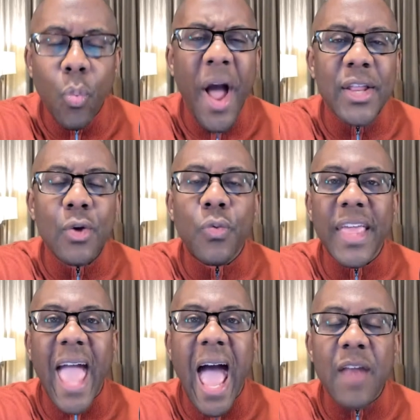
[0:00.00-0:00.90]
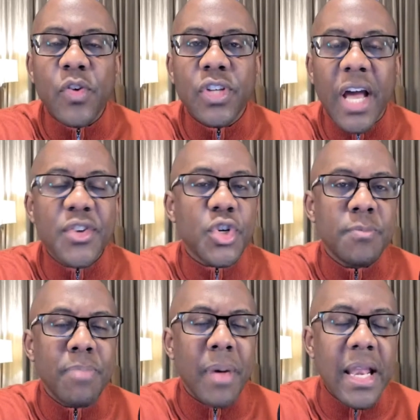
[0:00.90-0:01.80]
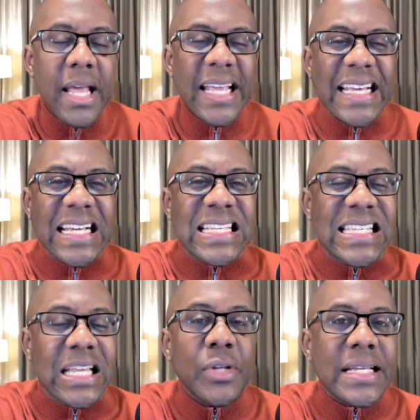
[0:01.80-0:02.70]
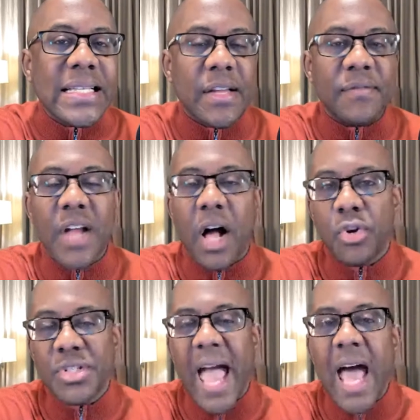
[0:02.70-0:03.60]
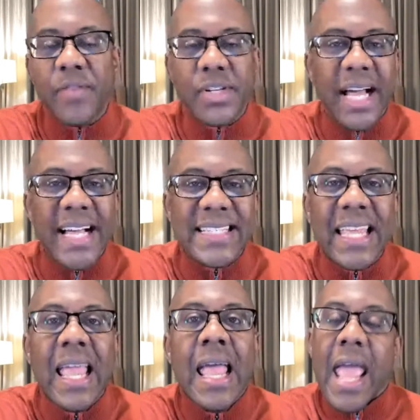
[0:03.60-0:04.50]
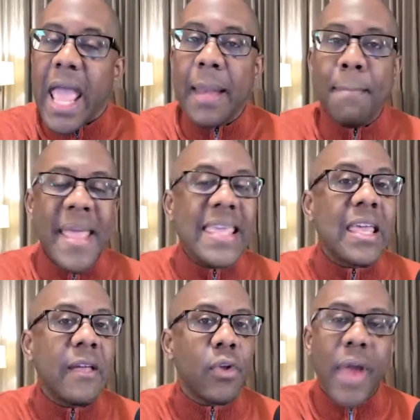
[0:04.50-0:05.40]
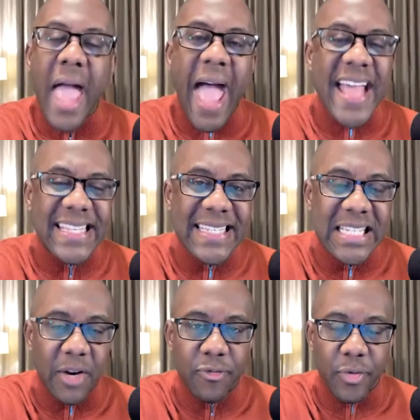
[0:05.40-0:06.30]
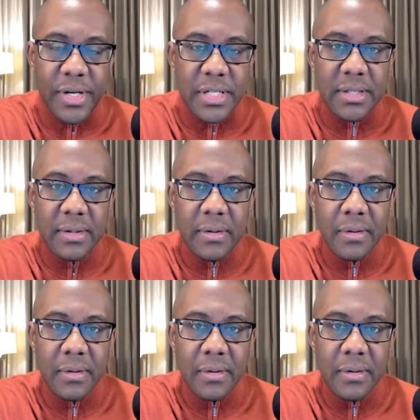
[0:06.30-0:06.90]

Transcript: Why do you think advertisers spend gazillions of dollars advertising and making their ads different?